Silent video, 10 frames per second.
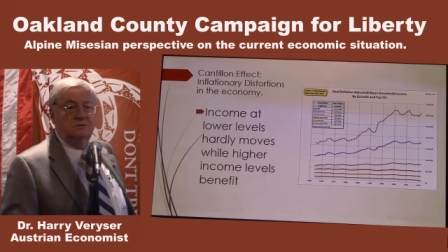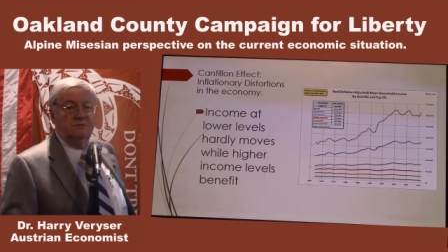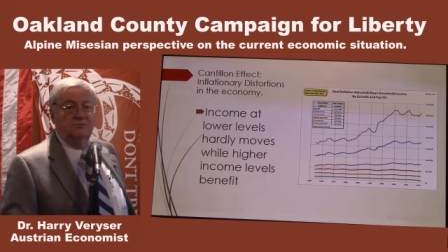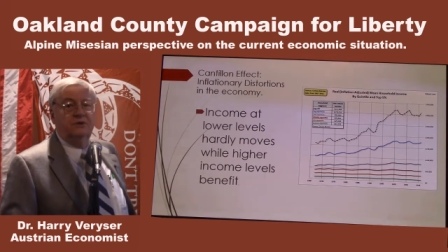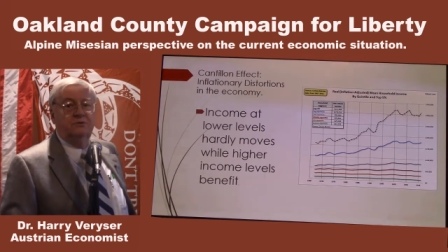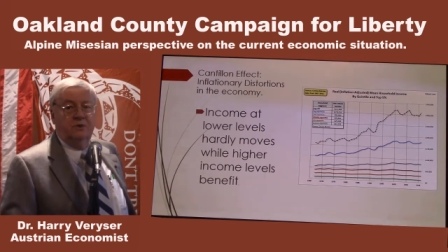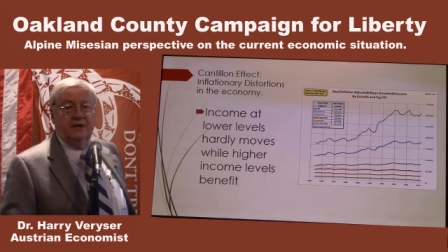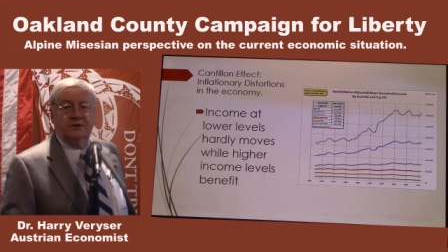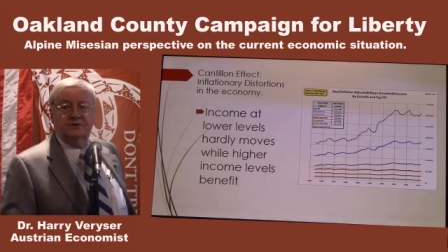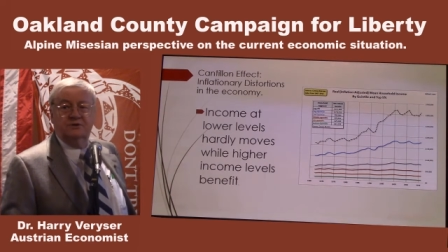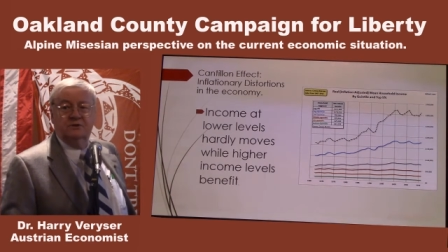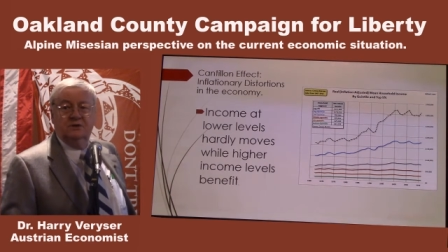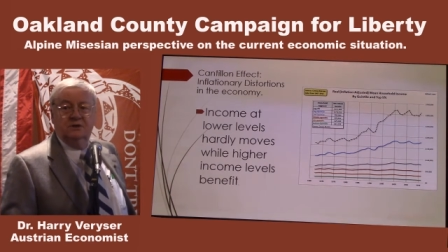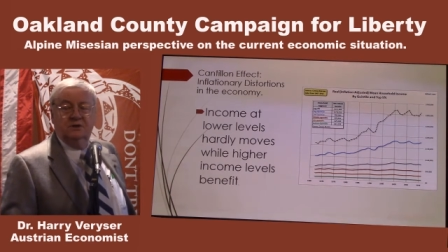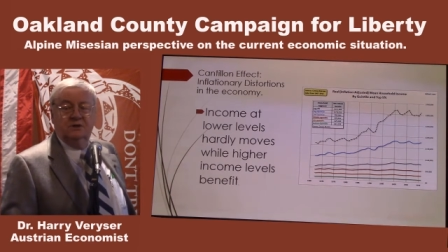real wage
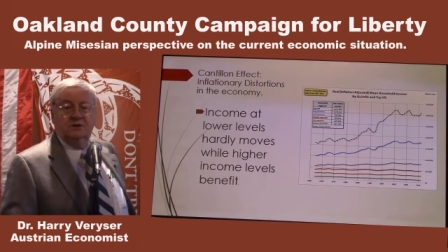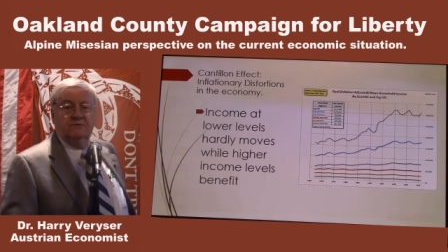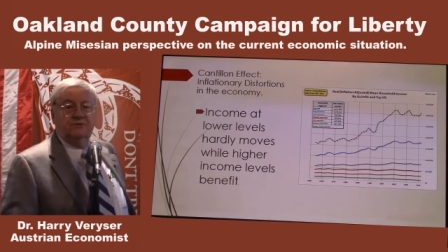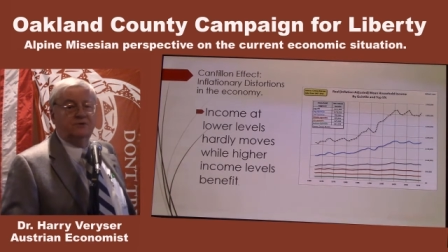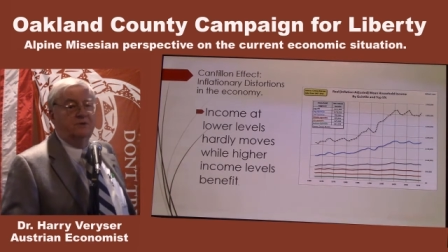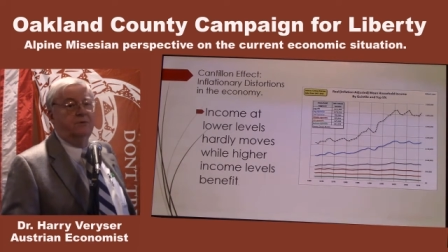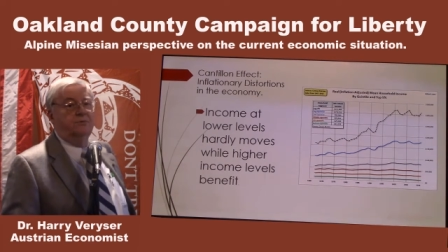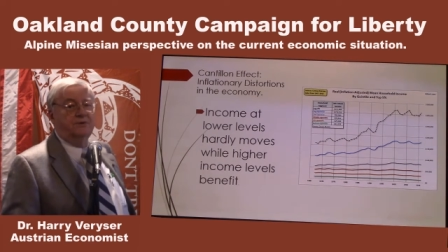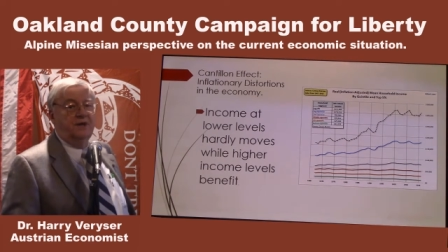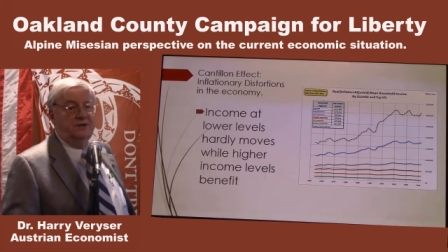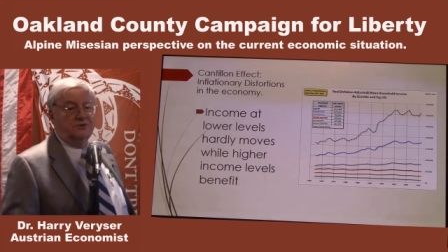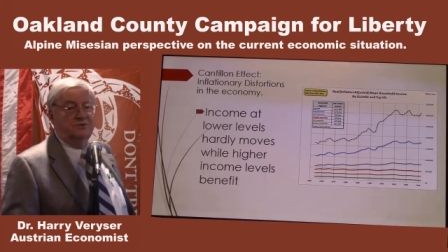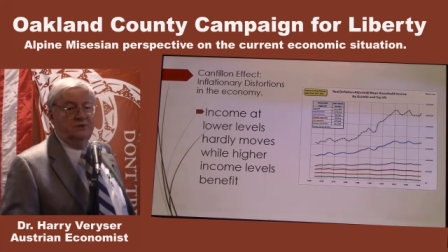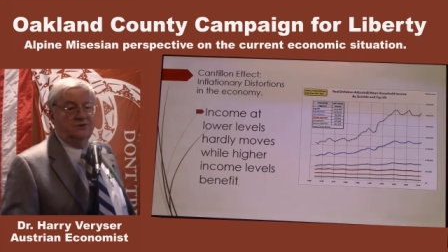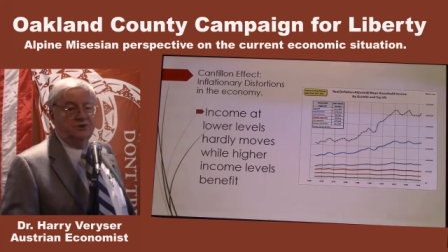for someone with a high
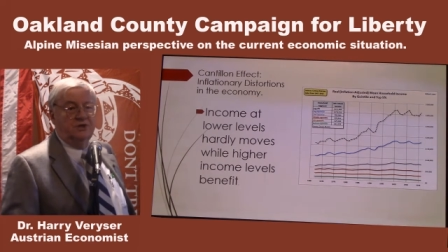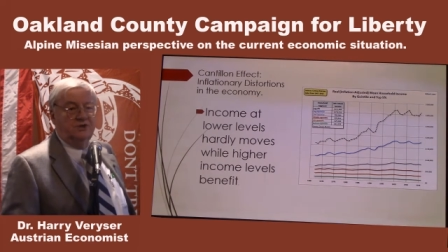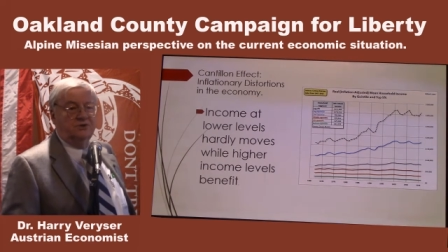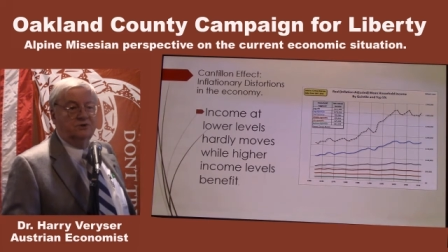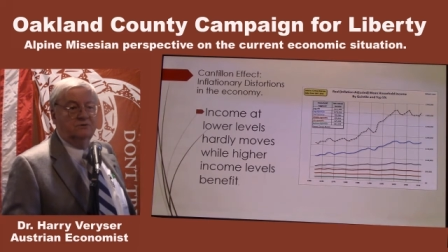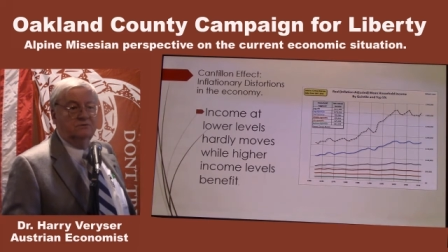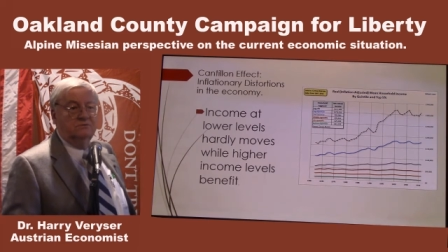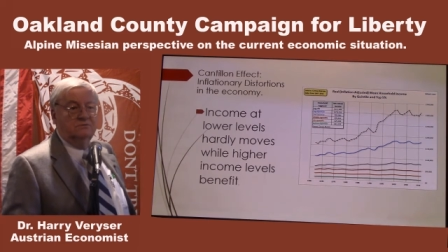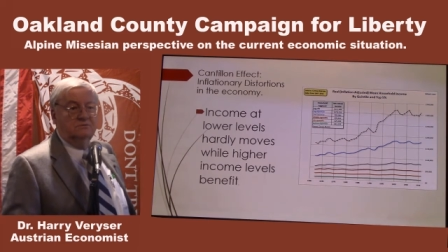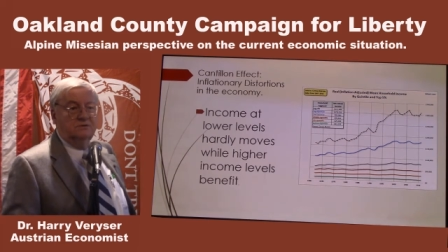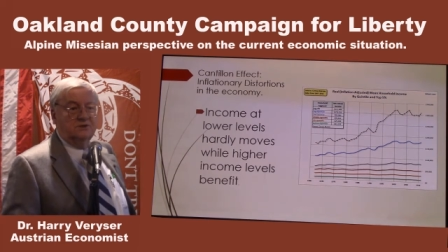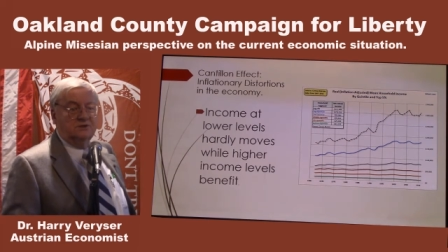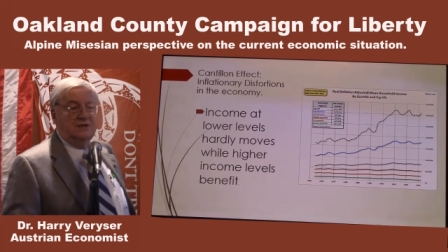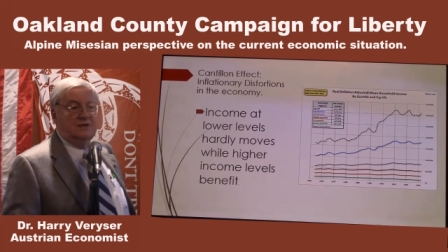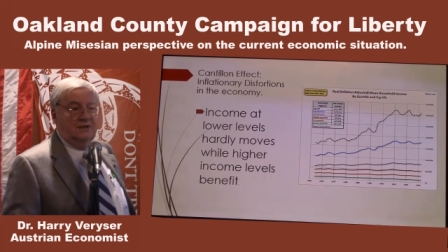school education has
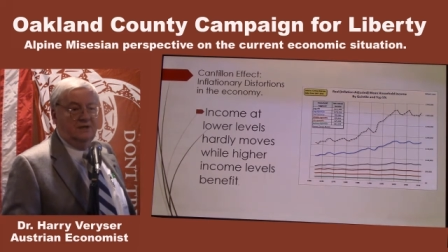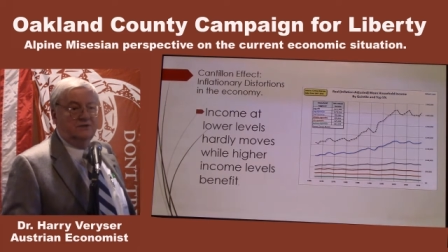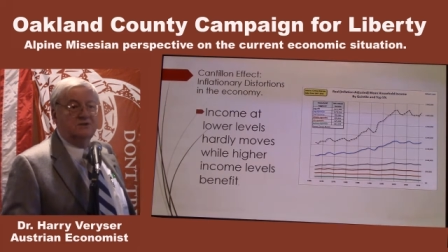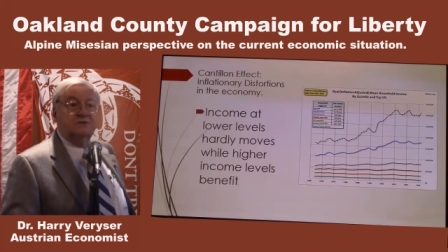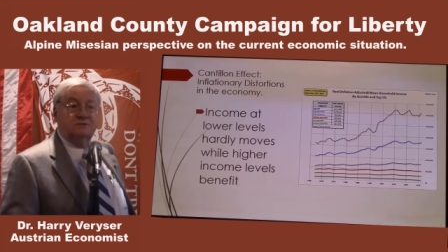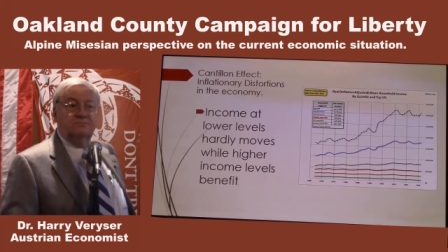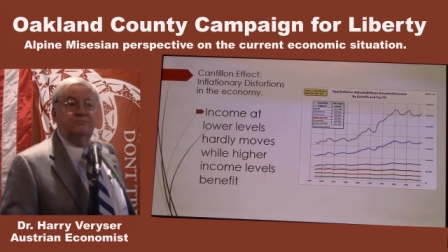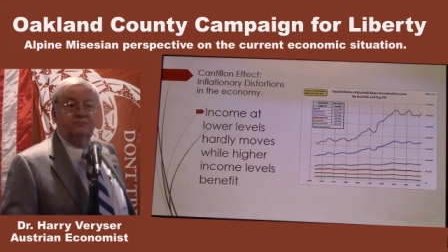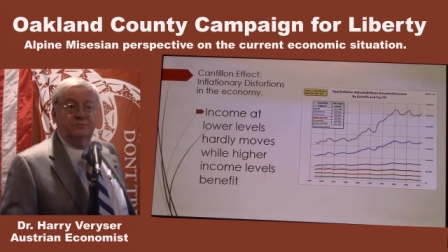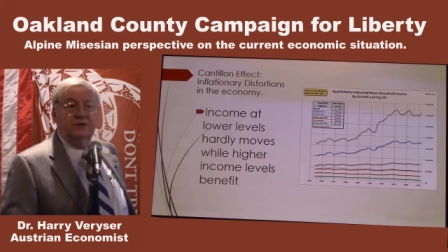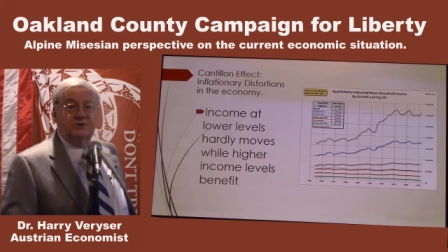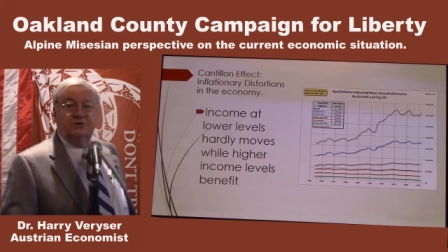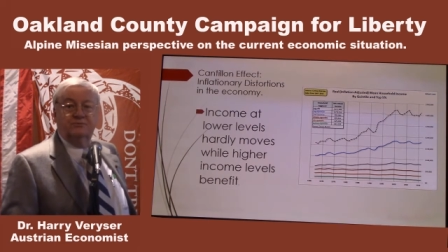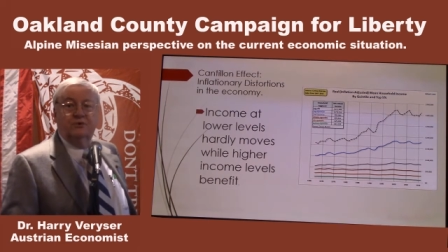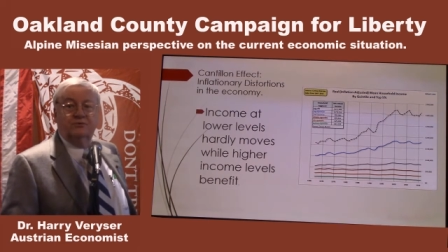declined since
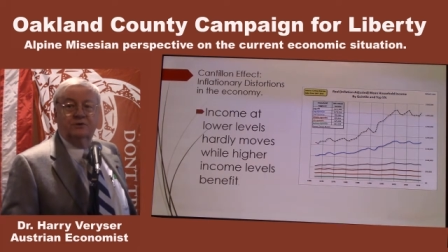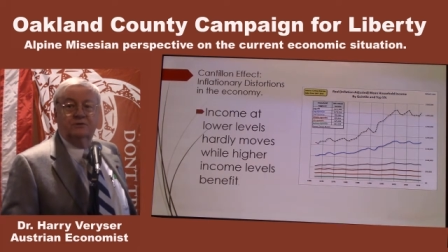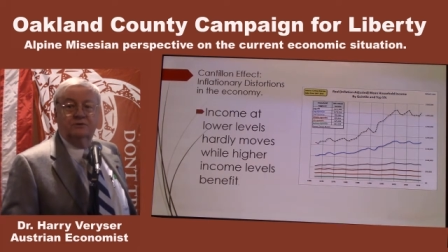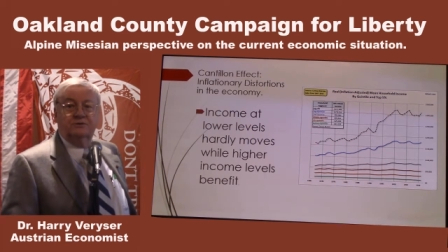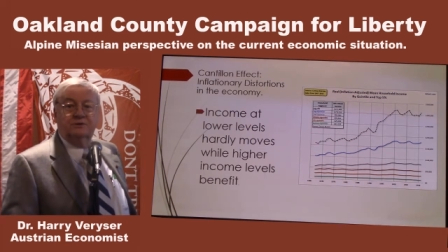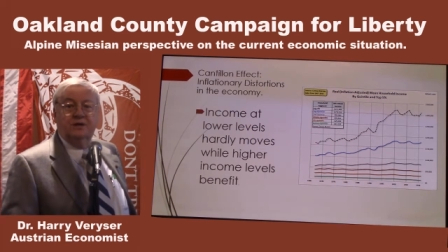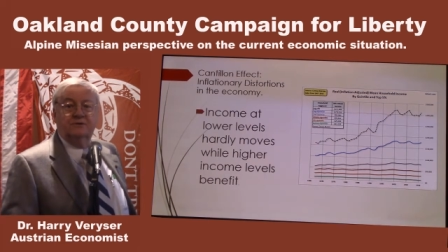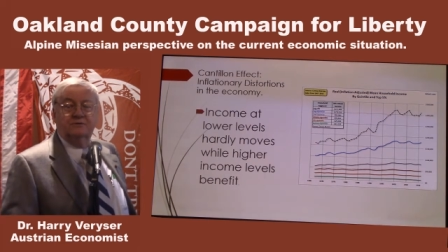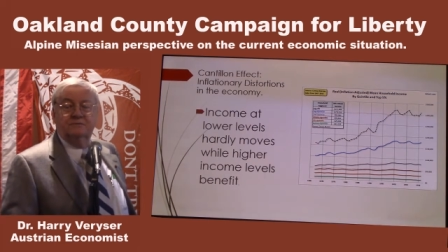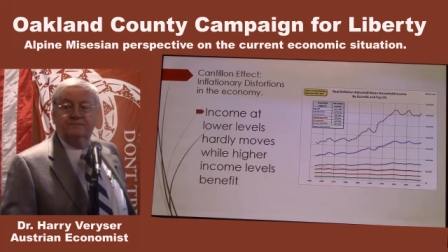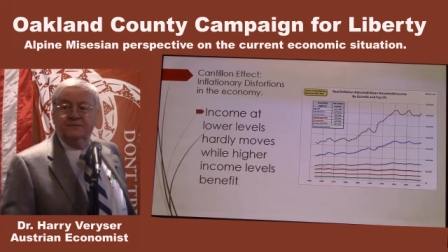Nixon broke the gold standard,